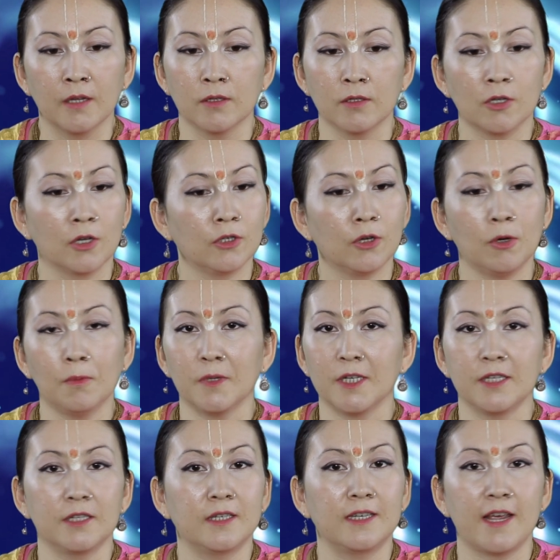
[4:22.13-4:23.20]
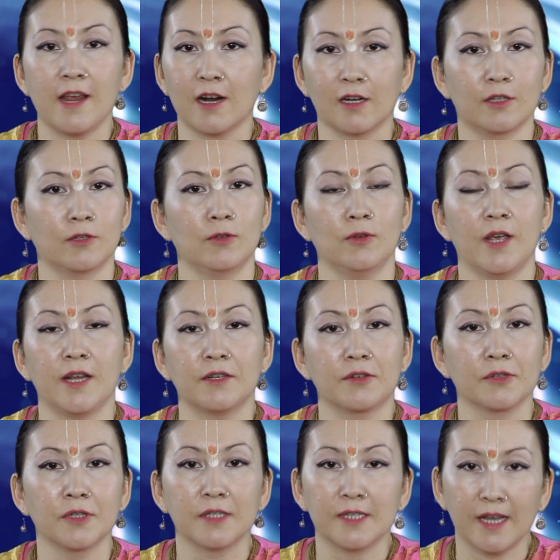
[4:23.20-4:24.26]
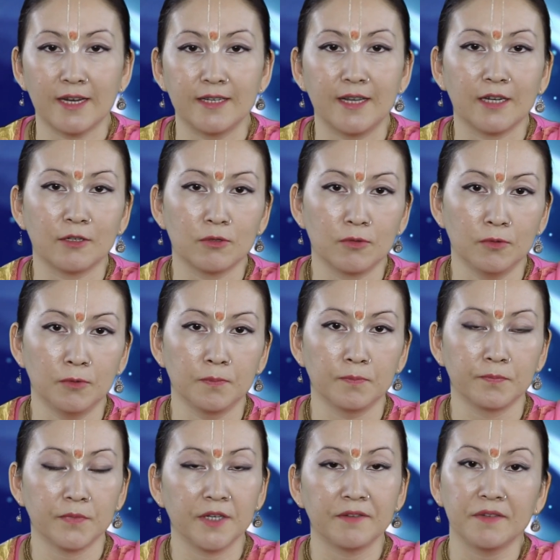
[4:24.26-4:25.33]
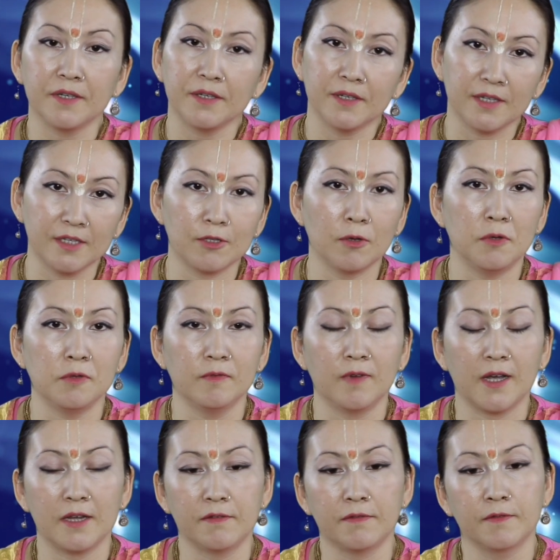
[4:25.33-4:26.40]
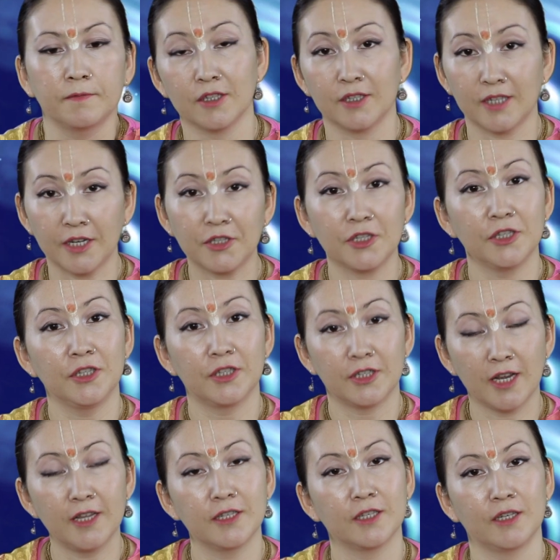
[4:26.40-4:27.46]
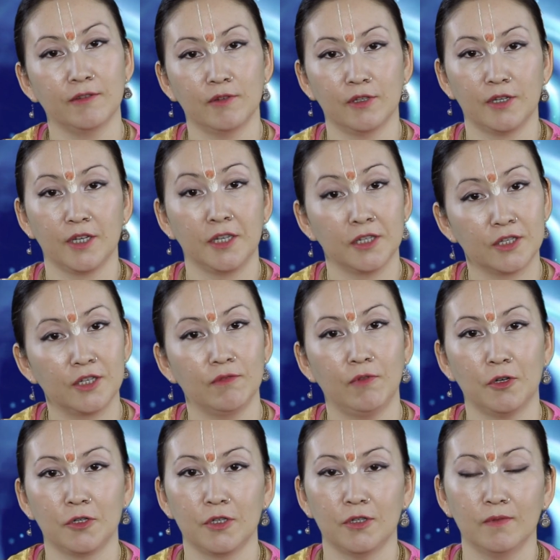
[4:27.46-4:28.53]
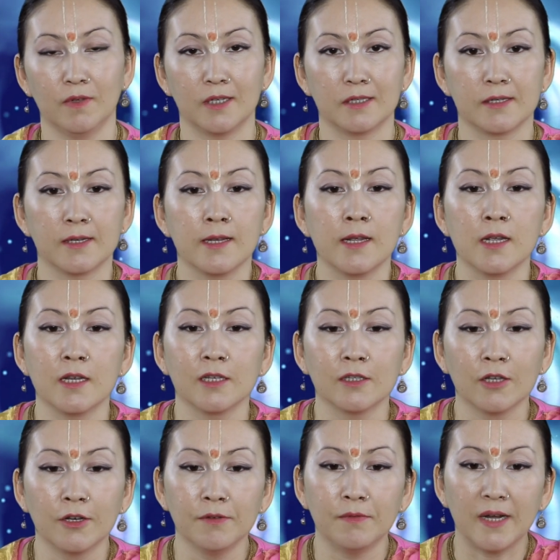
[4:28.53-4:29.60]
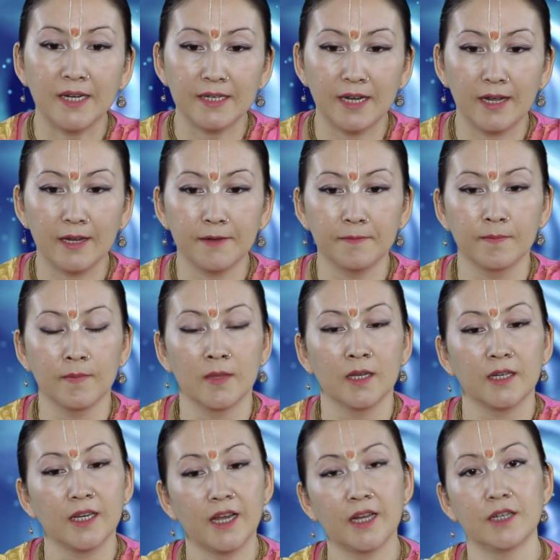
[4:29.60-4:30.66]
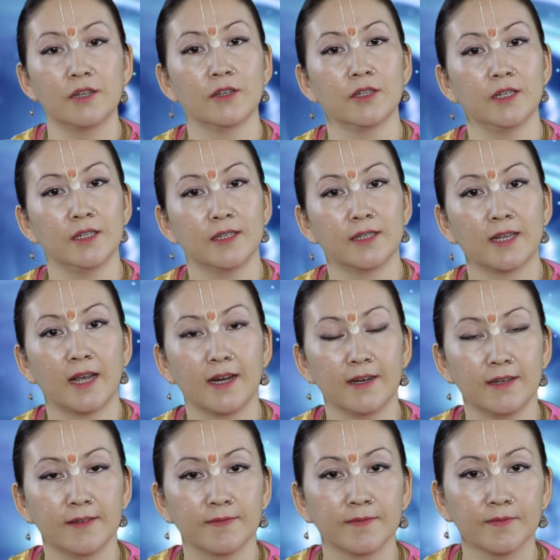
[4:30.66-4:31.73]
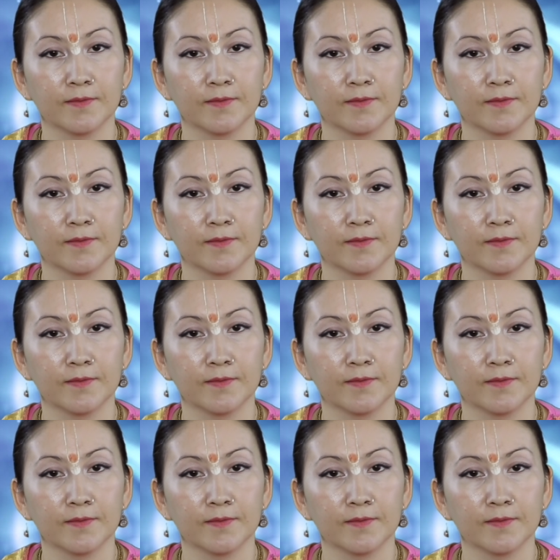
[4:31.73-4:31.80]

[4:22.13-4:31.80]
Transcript: So nobody dared to enter inside that room, even his own wife. Such intense his devotion was. So one day he entered inside